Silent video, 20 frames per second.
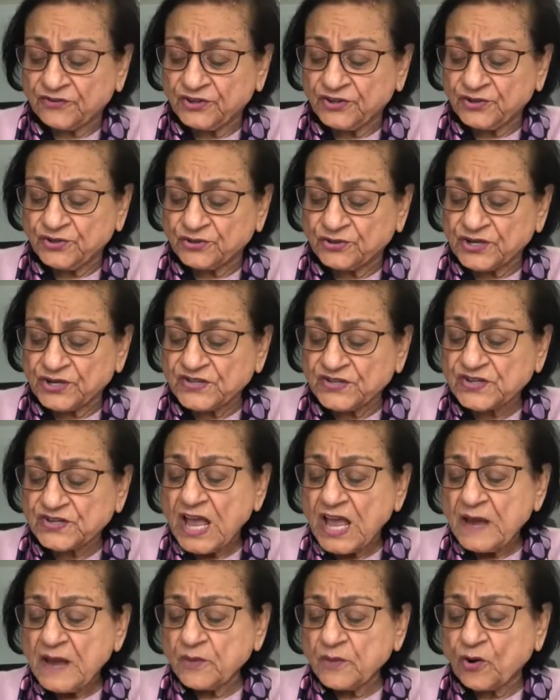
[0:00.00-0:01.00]
duties
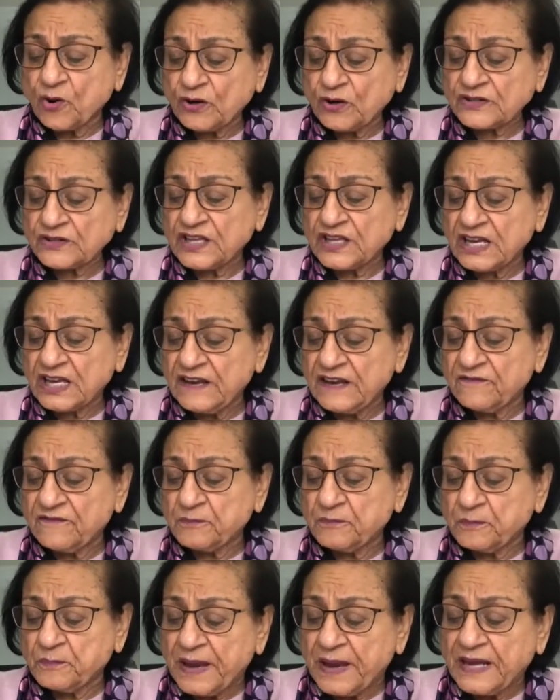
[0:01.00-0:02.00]
because they give
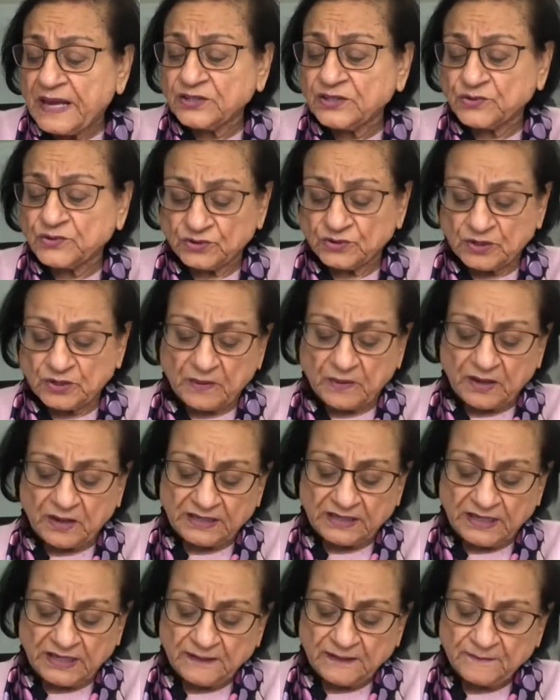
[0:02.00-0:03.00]
pain to the
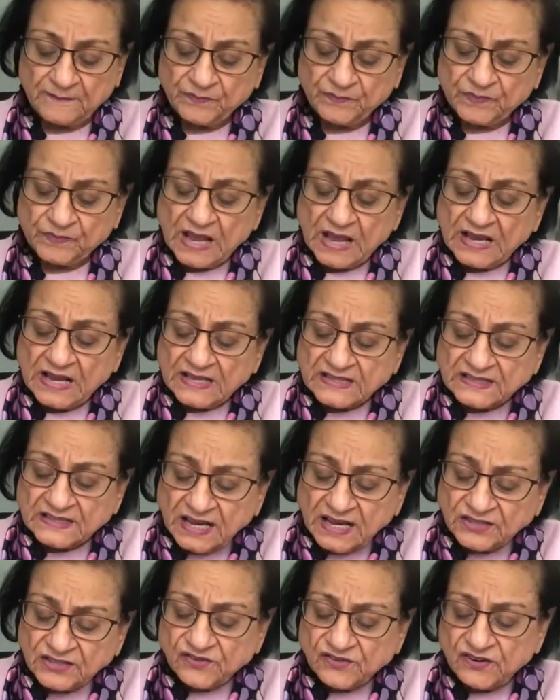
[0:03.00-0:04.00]
body.
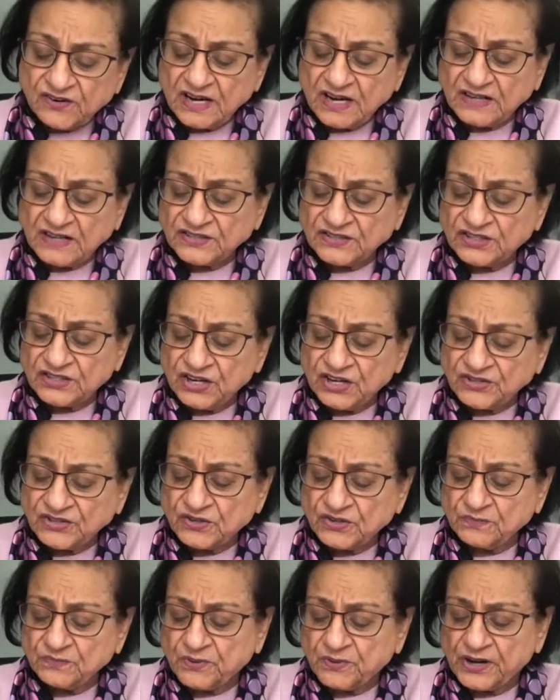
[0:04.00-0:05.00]
Such
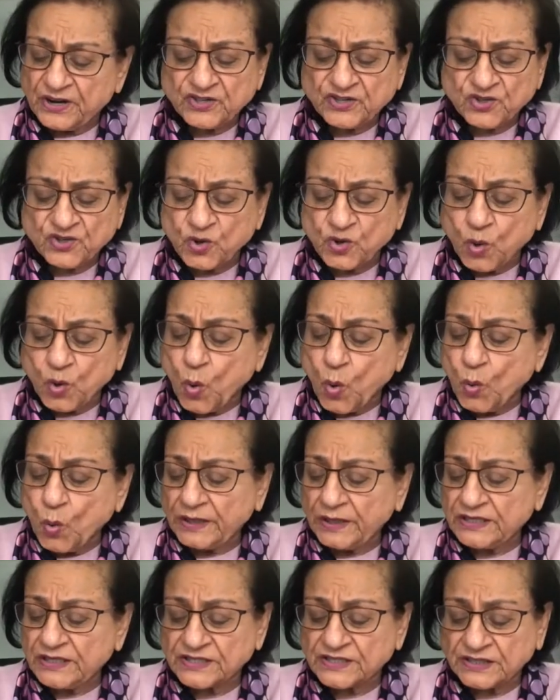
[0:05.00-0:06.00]
renunciation brings no
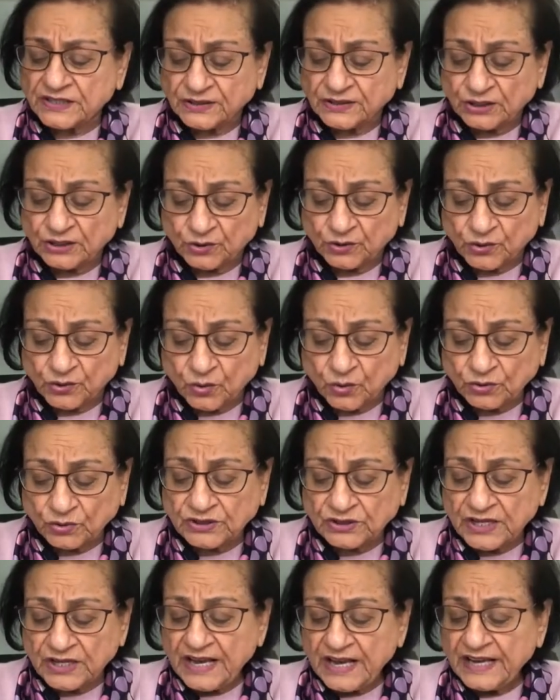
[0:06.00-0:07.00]
internal growth,
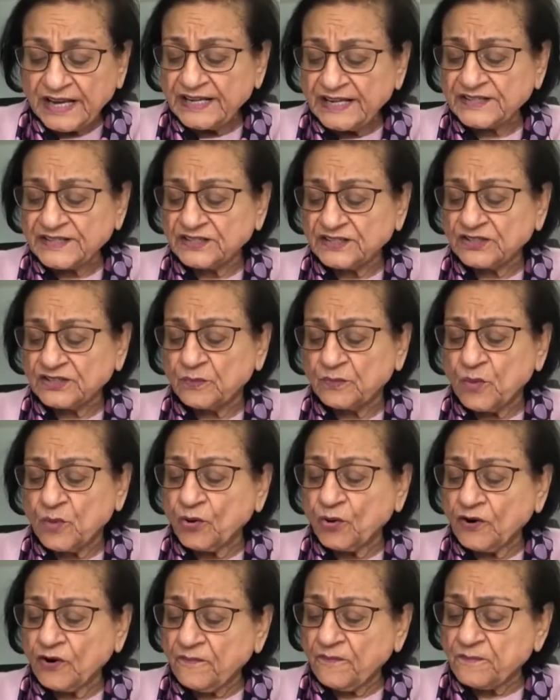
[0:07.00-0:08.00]
is in the
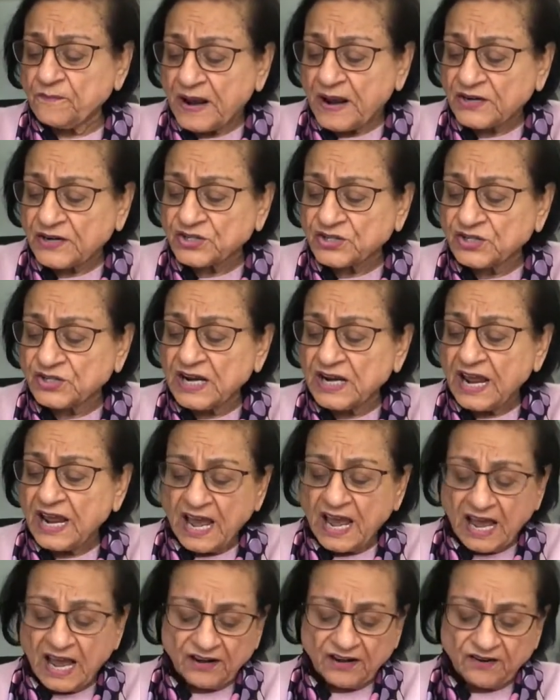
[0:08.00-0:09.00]
mode of passion,
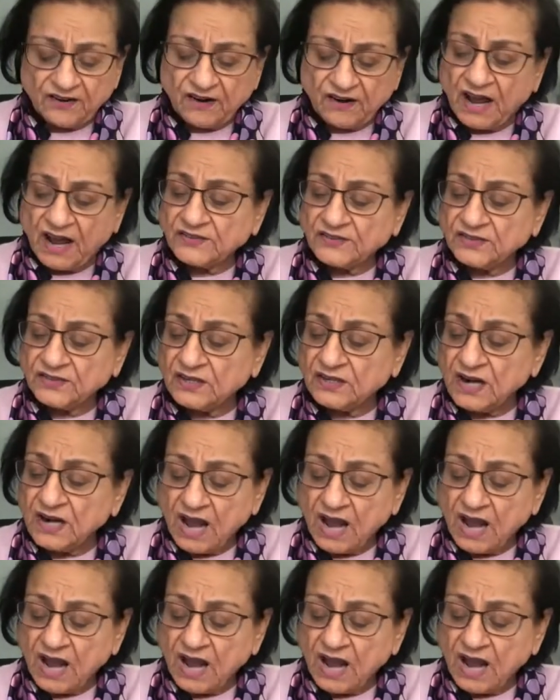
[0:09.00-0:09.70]
and rather